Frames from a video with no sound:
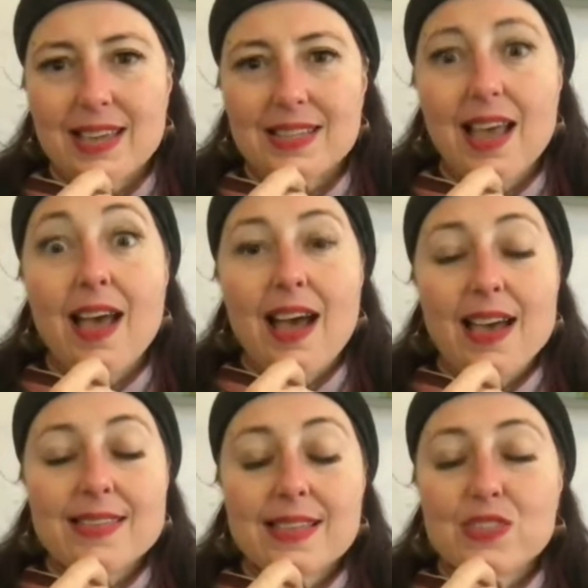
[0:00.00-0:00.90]
gaze.
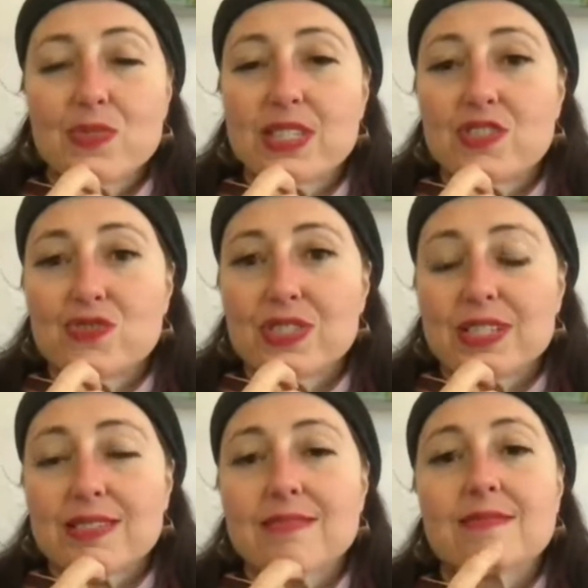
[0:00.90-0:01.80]
I think that's really
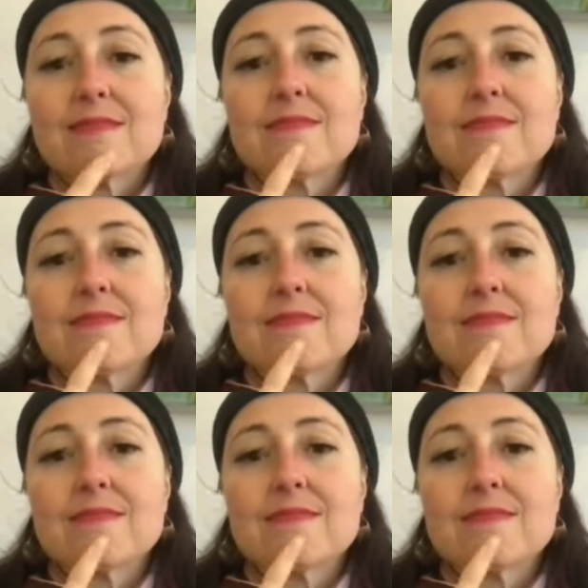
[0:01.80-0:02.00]
interesting.